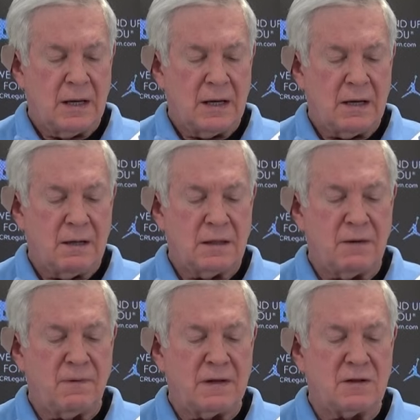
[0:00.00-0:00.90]

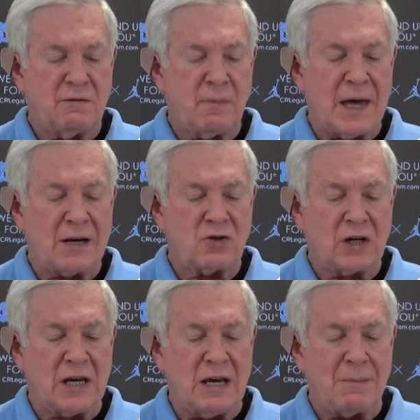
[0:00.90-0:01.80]
Defensive back
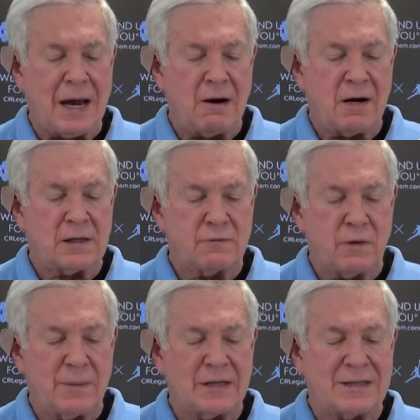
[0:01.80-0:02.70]
Jakeem Harris
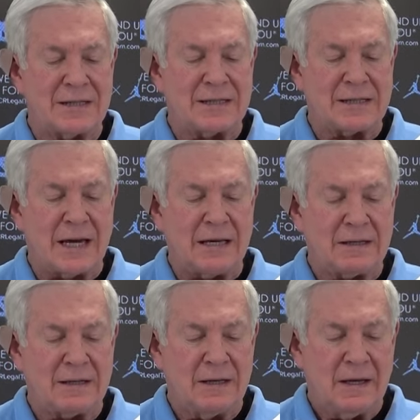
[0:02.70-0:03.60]
from NC
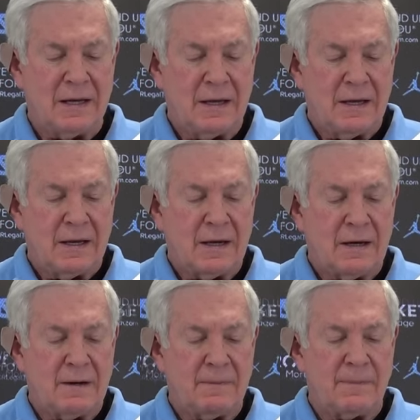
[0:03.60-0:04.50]
State.
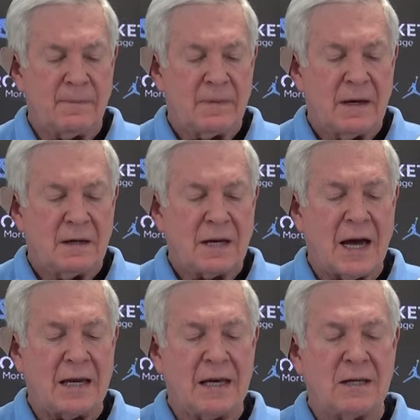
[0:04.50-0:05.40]

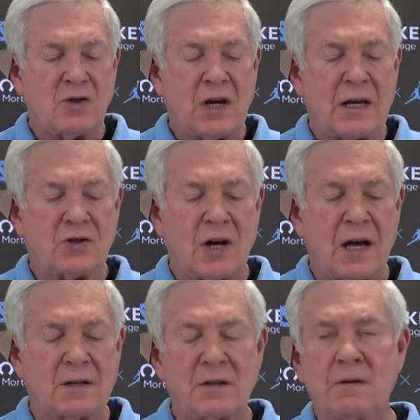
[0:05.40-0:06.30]
Tight end Jake
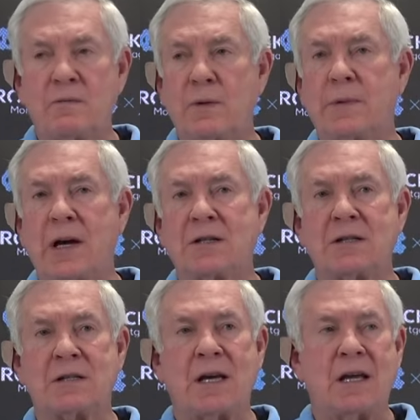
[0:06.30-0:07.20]
Johnson from
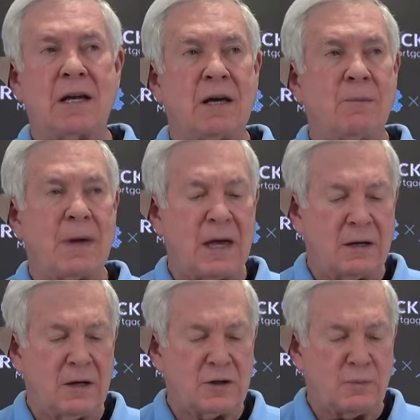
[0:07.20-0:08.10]
Texas A&M
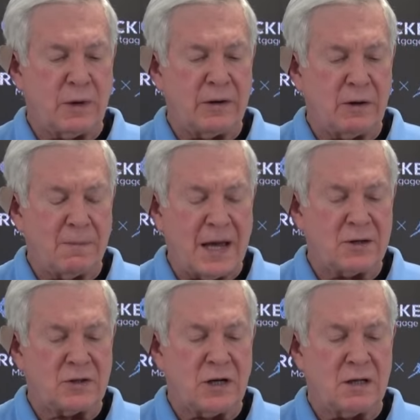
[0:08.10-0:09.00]
and his brother
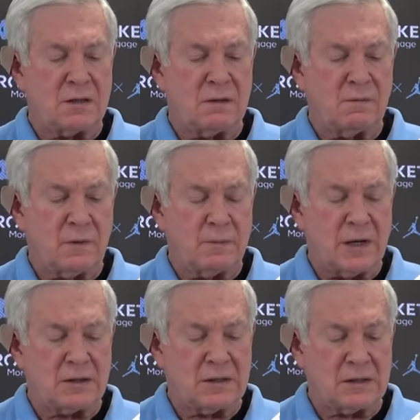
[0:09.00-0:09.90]
Max Johnson from
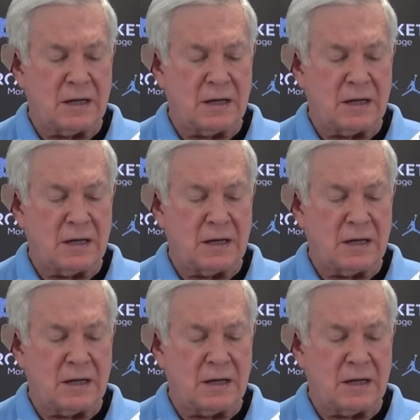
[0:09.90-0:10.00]
Texas